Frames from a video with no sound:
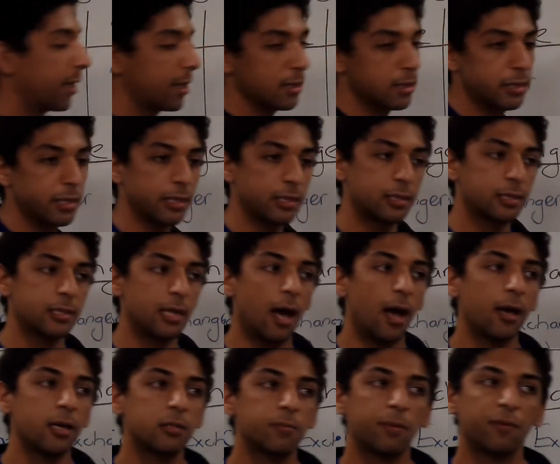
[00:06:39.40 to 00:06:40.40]
biggest in
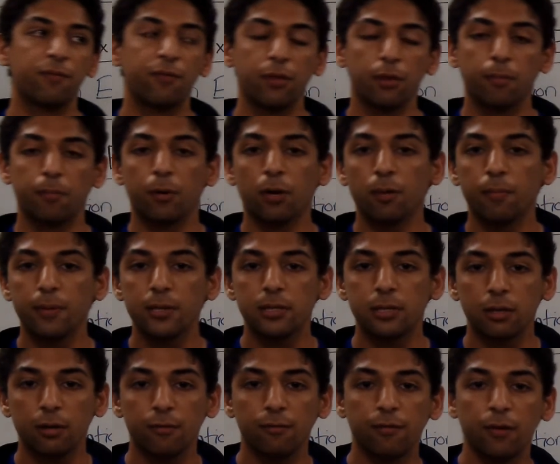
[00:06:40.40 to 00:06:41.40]
size, but for the
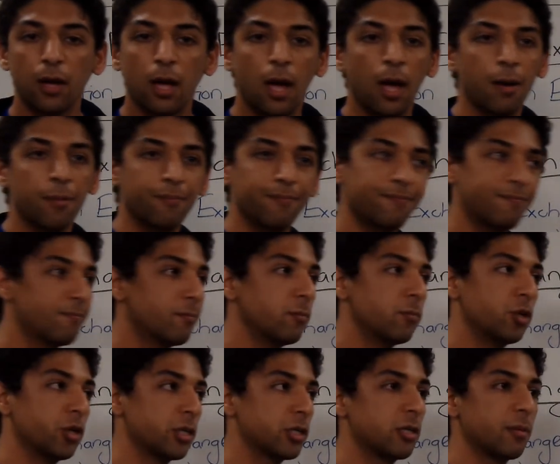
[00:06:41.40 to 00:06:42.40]
purpose of
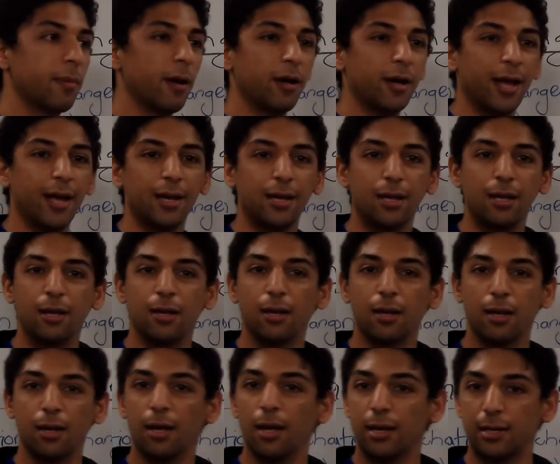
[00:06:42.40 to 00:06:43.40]
just about
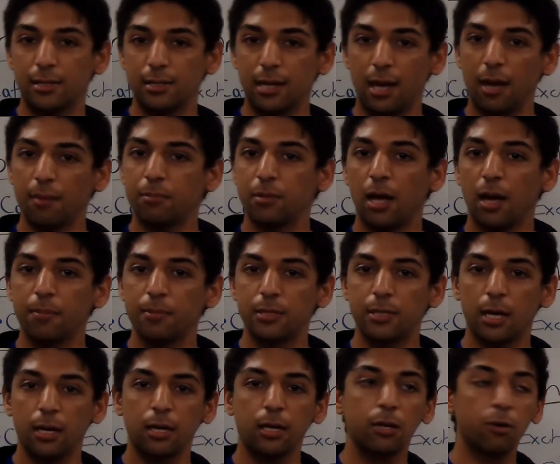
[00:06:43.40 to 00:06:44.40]
any exam type
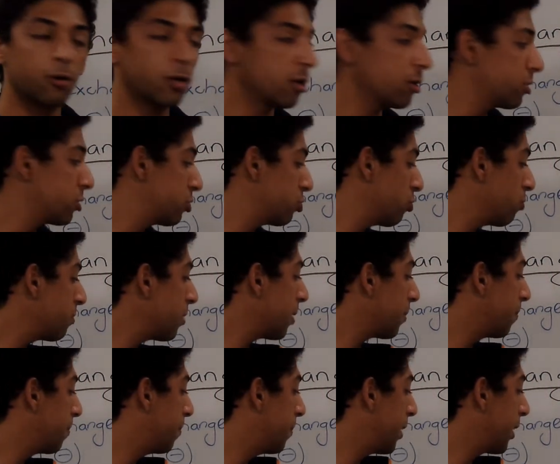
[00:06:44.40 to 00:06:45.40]
setting, you can assume
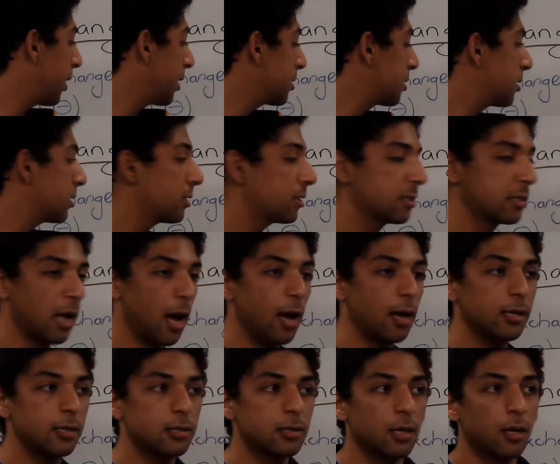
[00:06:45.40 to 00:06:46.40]
that biggest
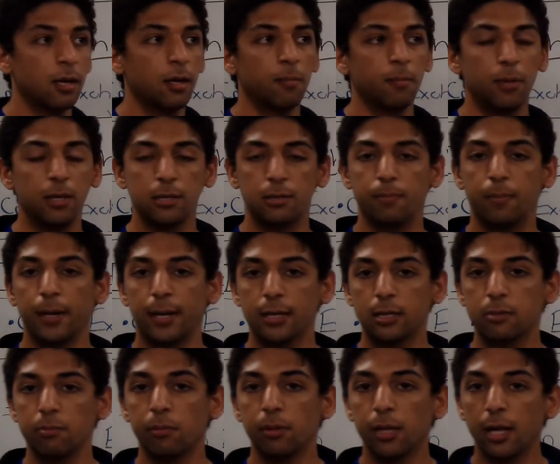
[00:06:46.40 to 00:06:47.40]
size means
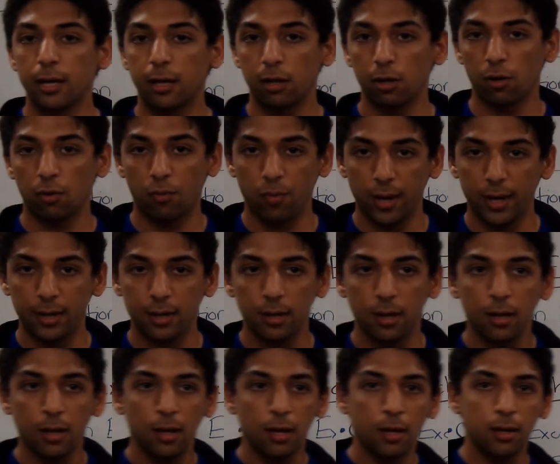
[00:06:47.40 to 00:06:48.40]
biggest molecular weight.
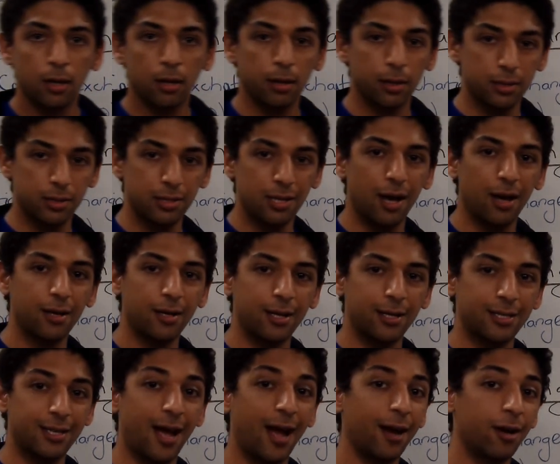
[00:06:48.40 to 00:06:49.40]
Now that's not
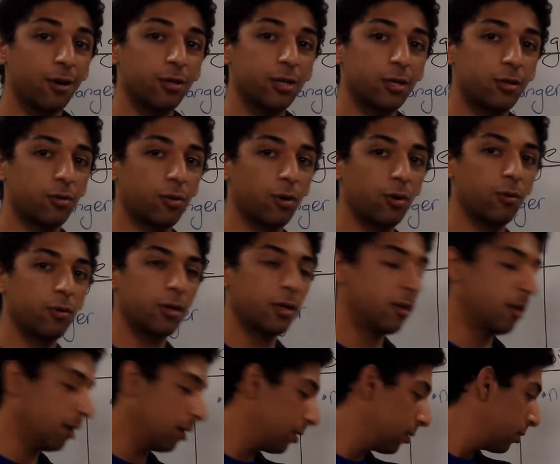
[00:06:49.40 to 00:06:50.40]
entirely true
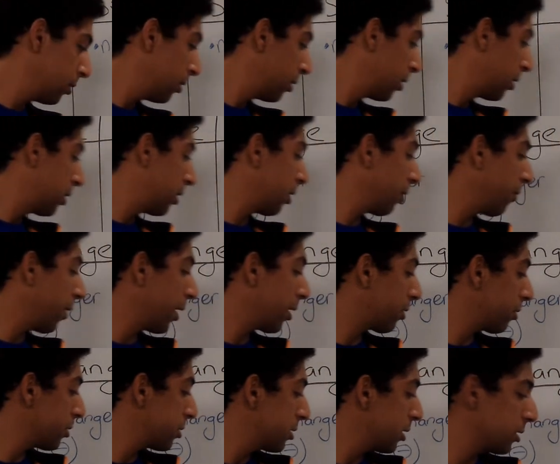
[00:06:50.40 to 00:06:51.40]
in the
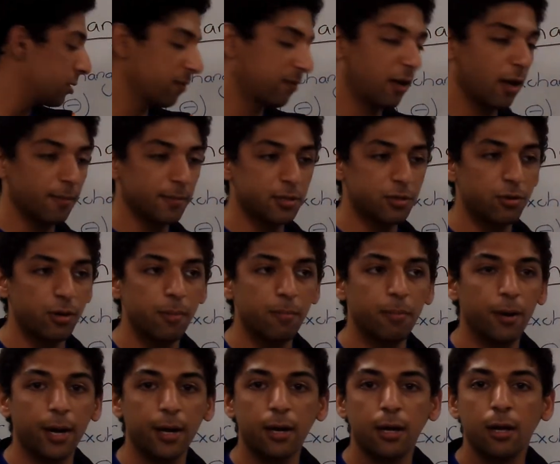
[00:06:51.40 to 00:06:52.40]
theoretical sense of chemistry,
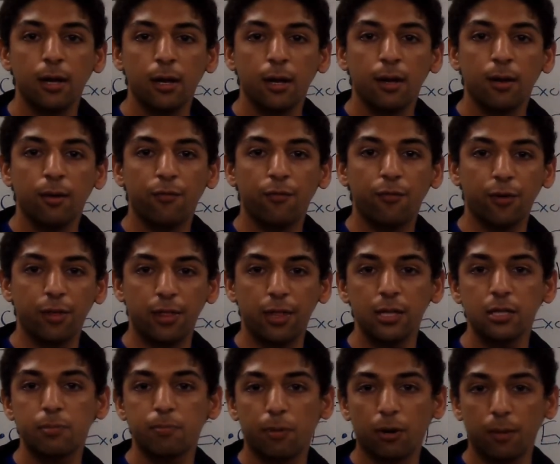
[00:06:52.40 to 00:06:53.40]
but for
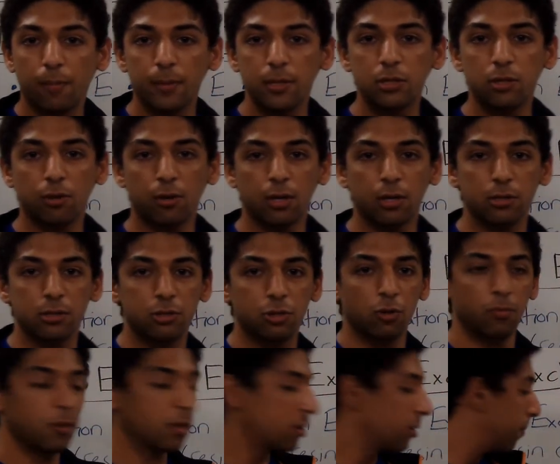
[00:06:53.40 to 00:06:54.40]
this purpose, you can
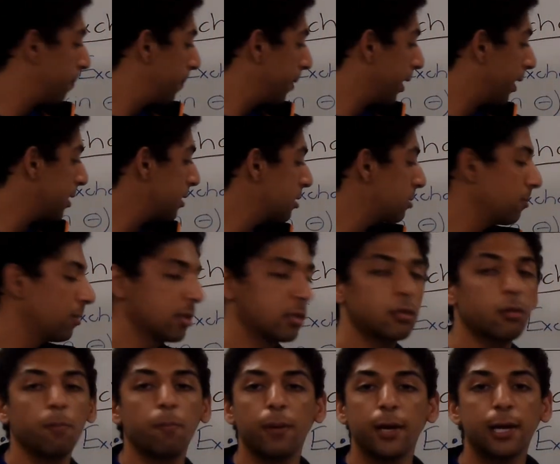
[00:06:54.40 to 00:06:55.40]
assume that the biggest
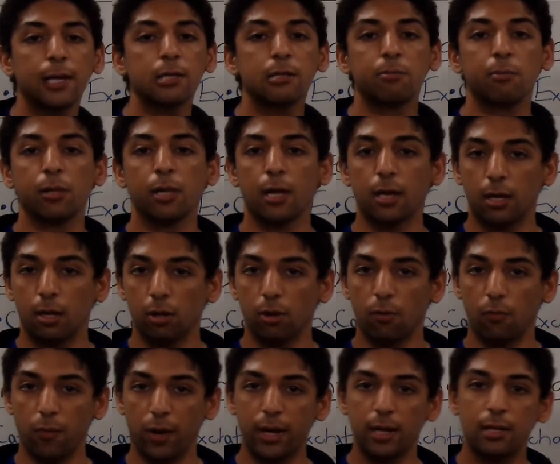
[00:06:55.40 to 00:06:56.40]
means the biggest
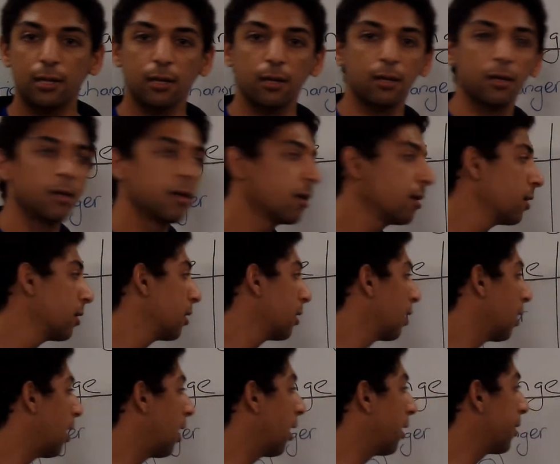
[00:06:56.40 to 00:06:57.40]
molecular weight.
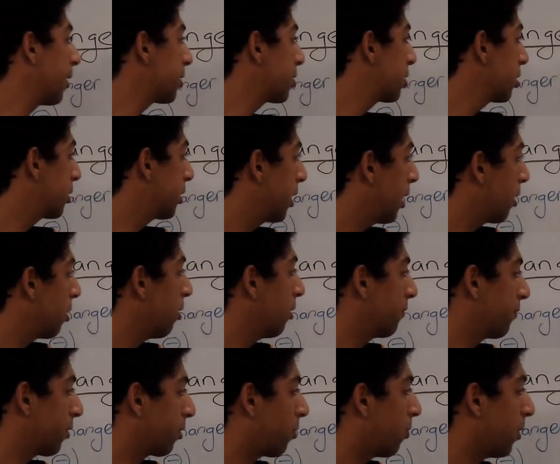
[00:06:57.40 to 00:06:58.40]
Uh, that should get
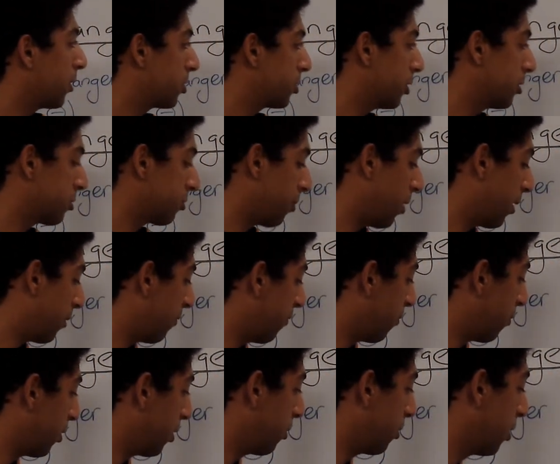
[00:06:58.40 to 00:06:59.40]
all of your questions right
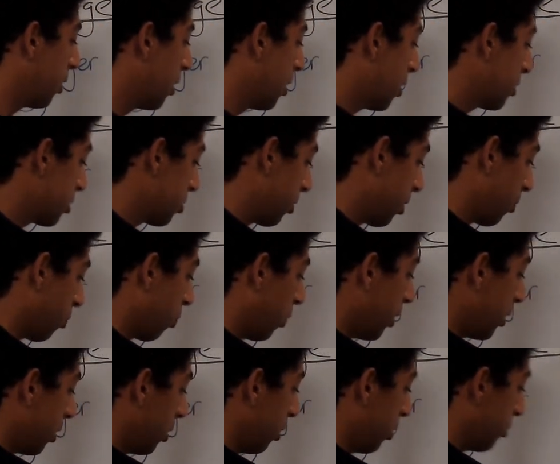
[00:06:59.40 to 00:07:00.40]
for you. So then what